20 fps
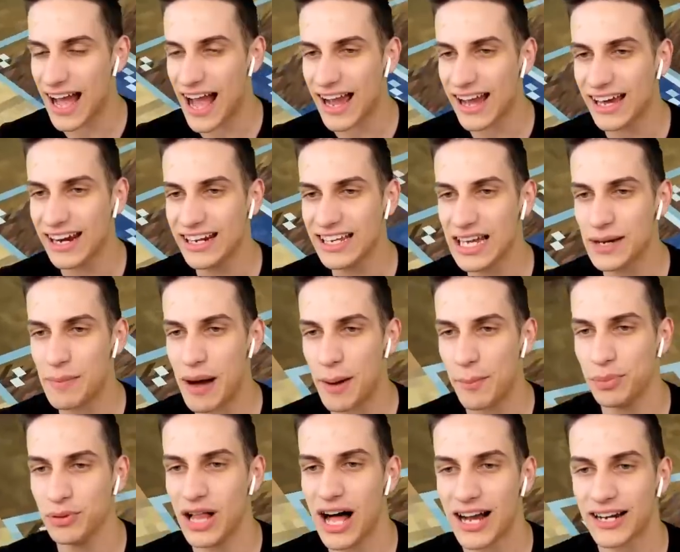I gotta get my
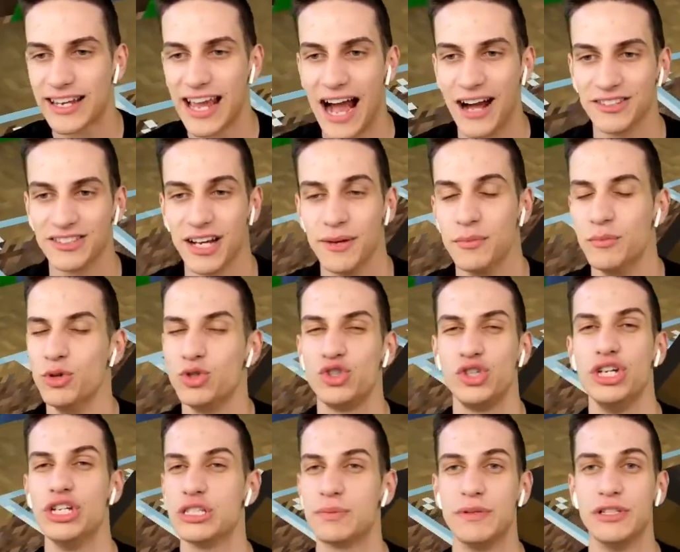block count up.
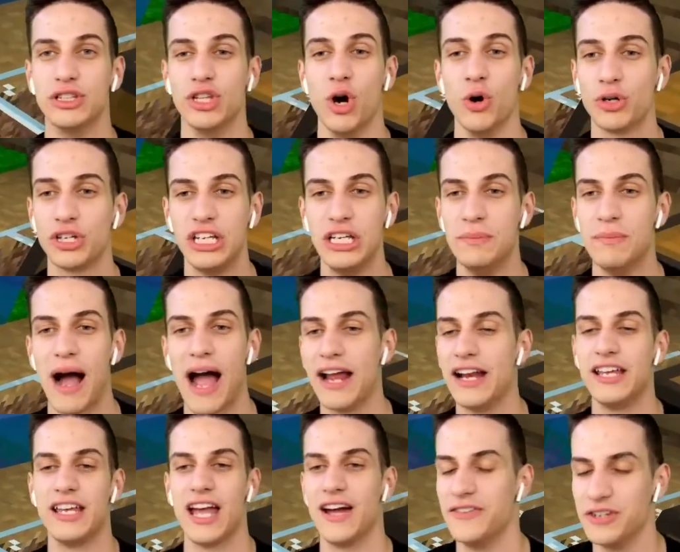Musina's been low-key
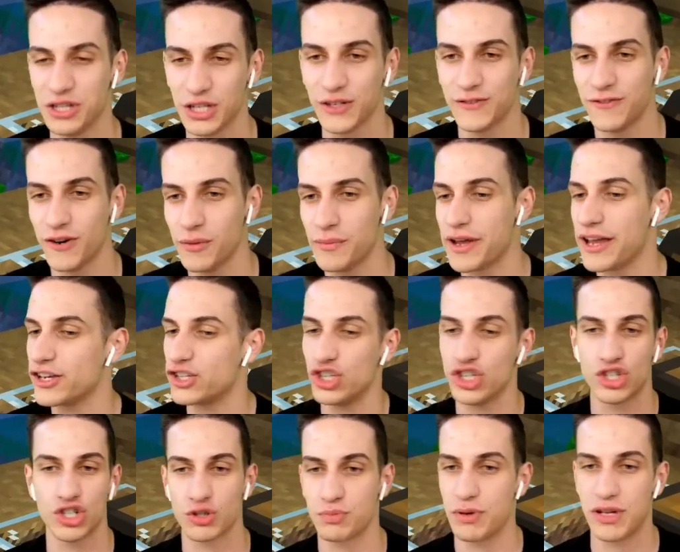mining everything for me.
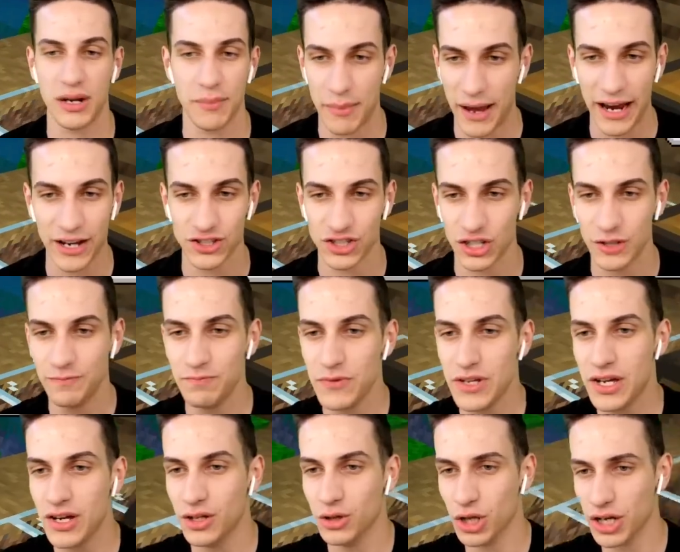She's just been amazing.
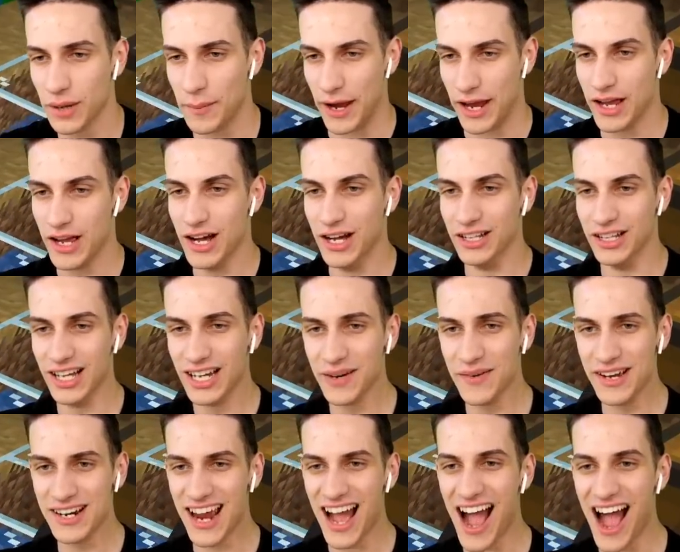Look at me. Look at
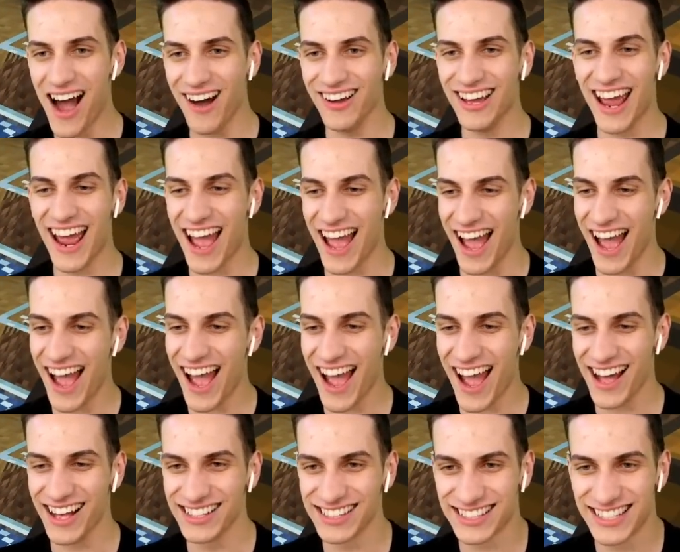me go.
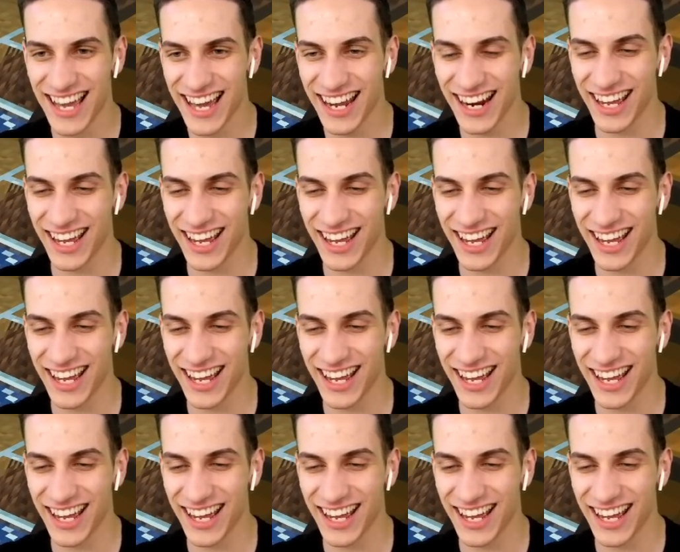Yeah, let's get